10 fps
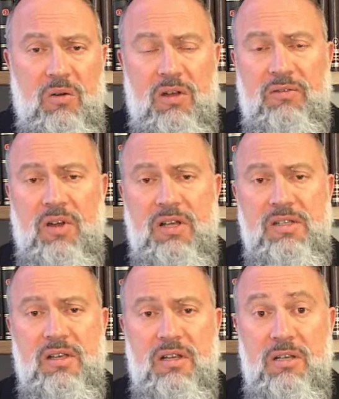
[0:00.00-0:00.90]
or I find
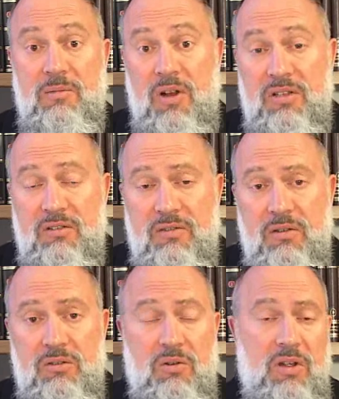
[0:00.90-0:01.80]
studying Gemara
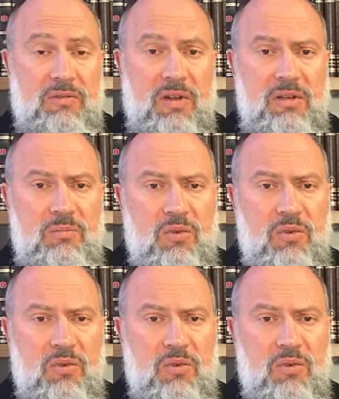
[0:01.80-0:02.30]
difficult, or I find it